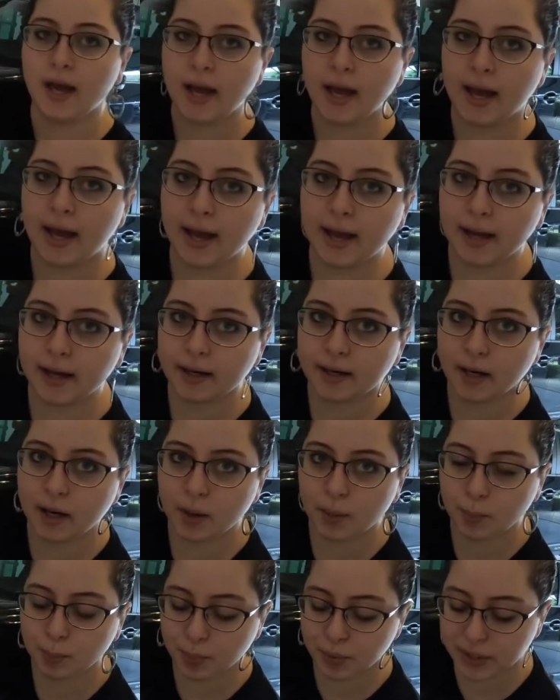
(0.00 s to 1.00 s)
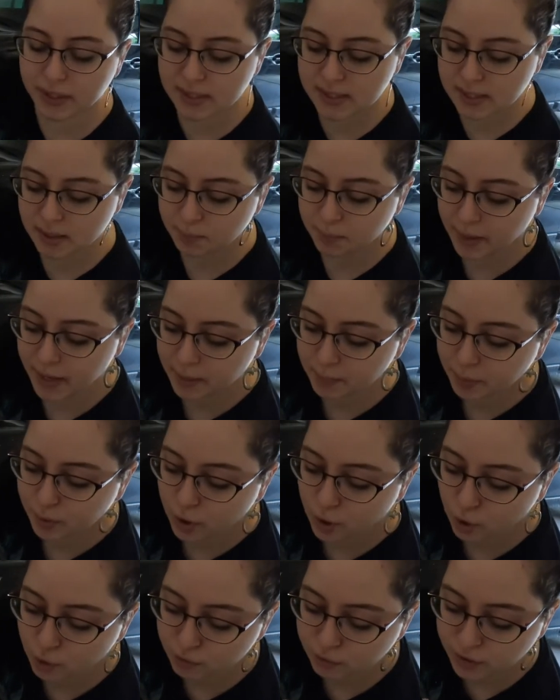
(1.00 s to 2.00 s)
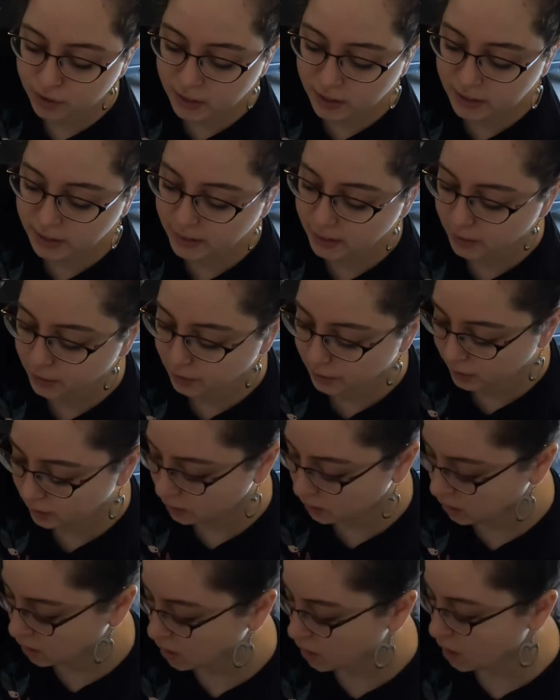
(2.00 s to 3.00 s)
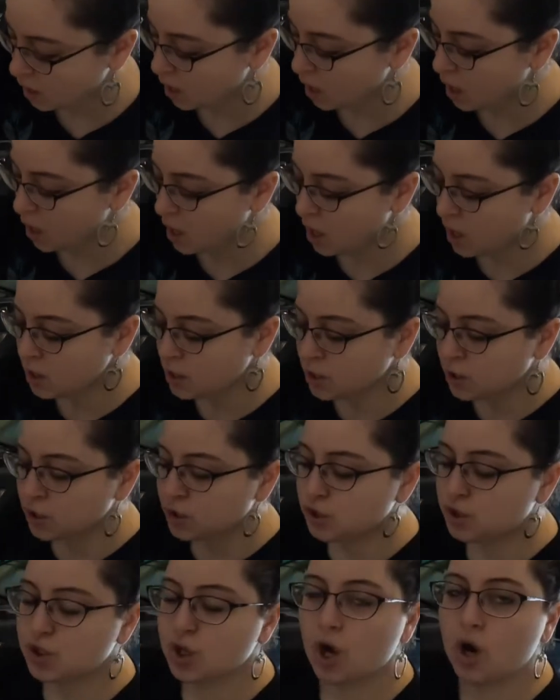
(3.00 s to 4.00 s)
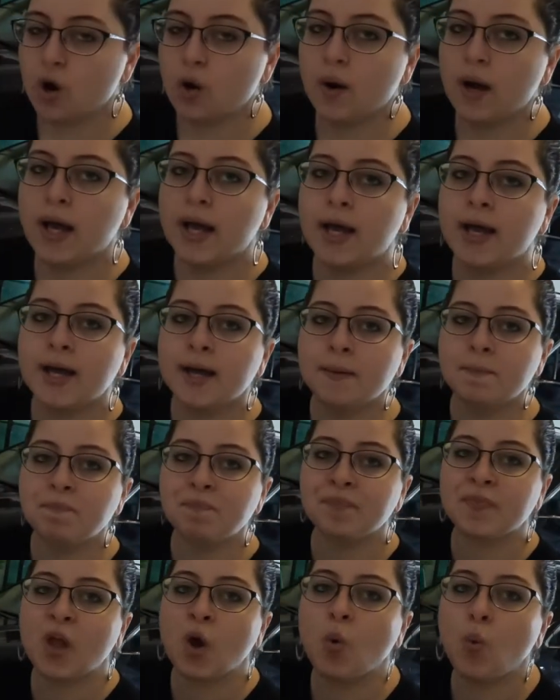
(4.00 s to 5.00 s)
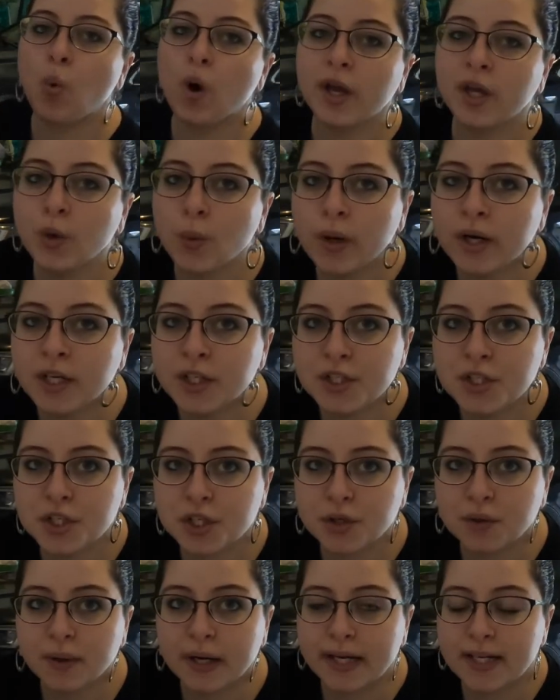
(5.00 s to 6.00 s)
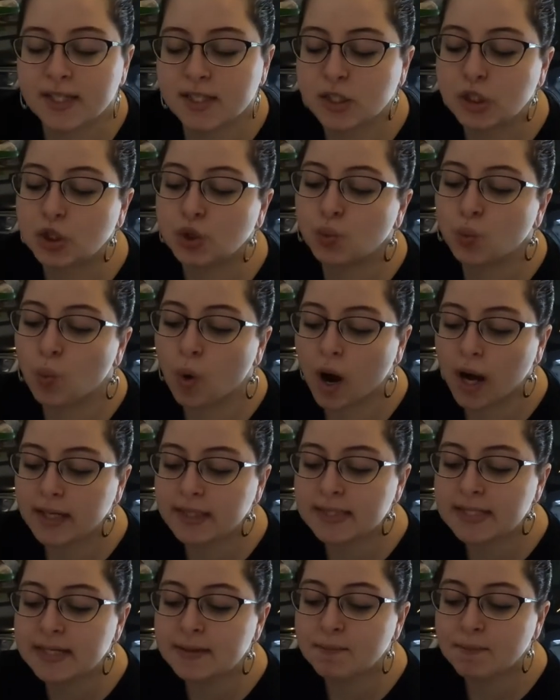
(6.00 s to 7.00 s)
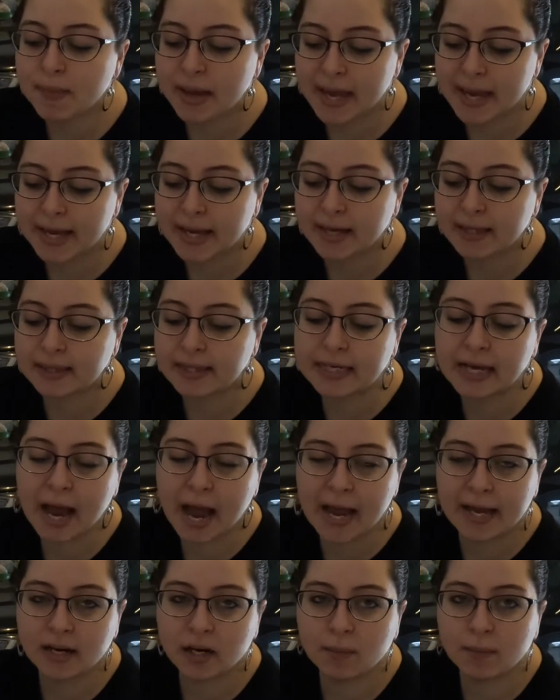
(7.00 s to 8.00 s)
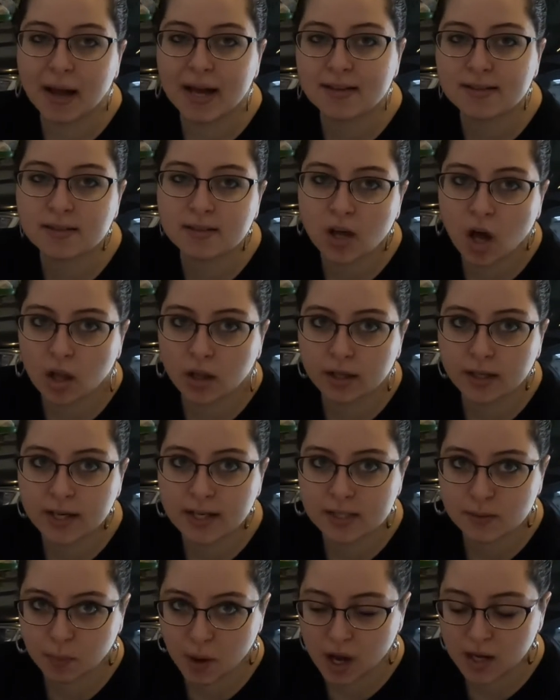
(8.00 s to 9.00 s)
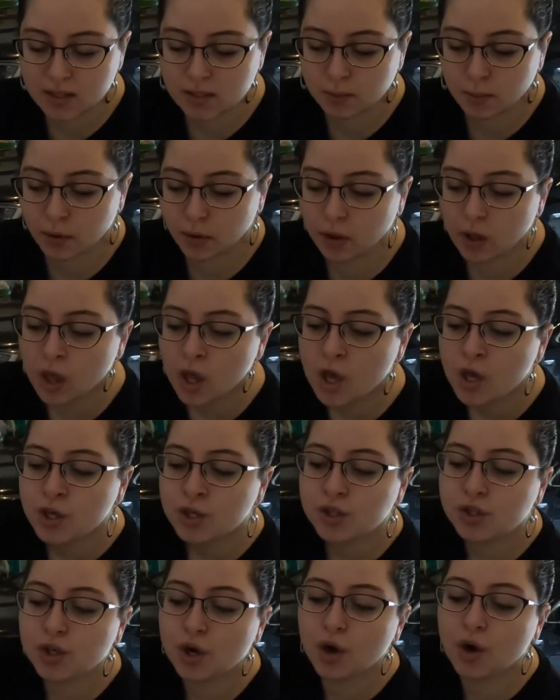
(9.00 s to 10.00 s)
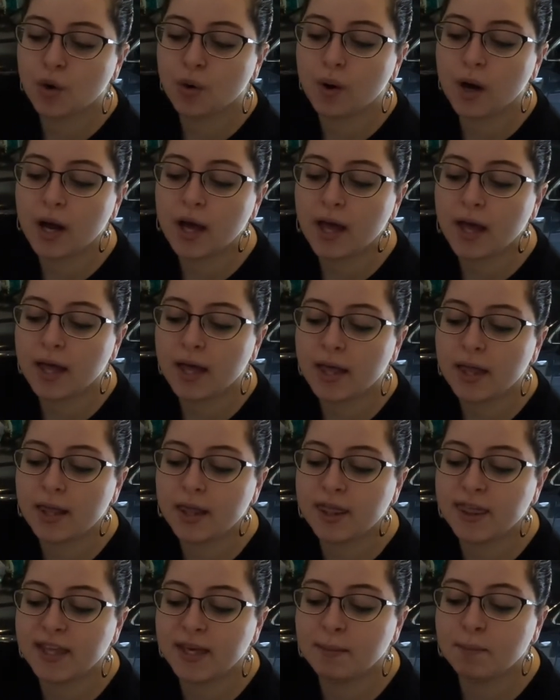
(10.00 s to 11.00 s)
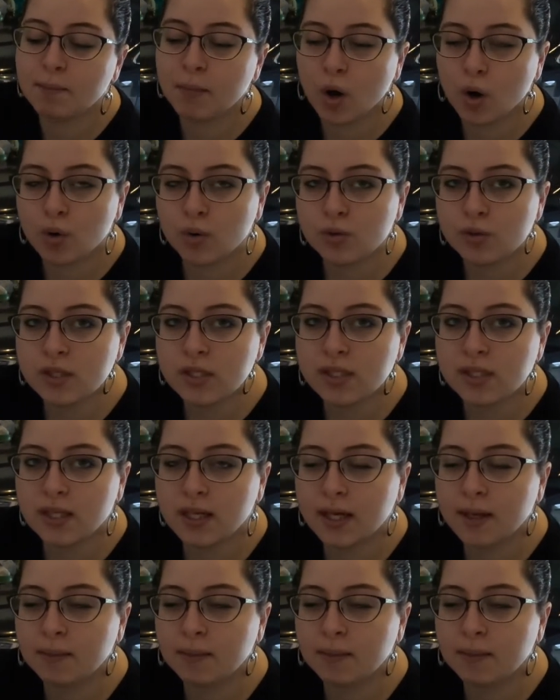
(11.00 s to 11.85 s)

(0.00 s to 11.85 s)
and bring some paper over here. So what you want to do is you want to make the item as solid as possible. So the most